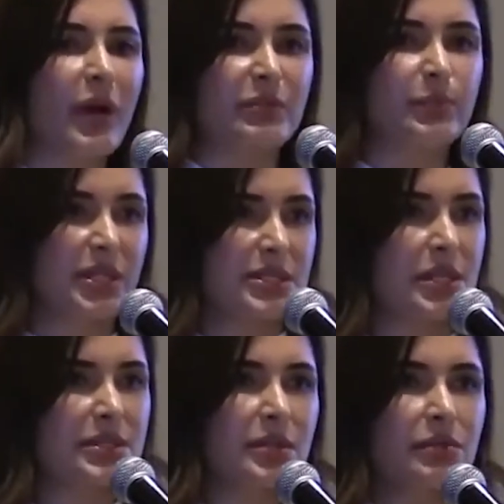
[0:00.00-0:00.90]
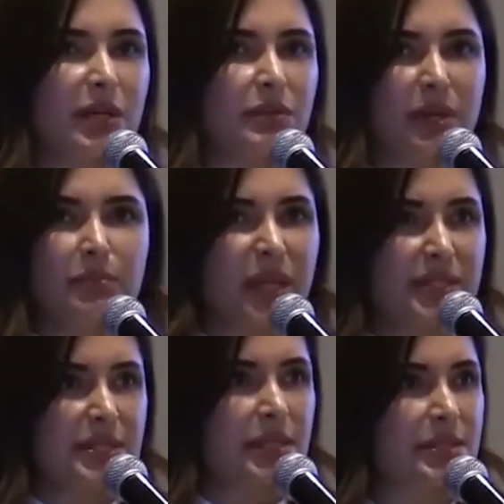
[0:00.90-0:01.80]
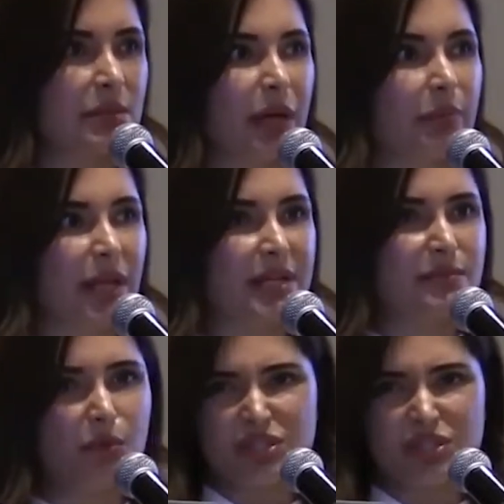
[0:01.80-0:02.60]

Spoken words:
white blood cells and the red blood cells in my plasma?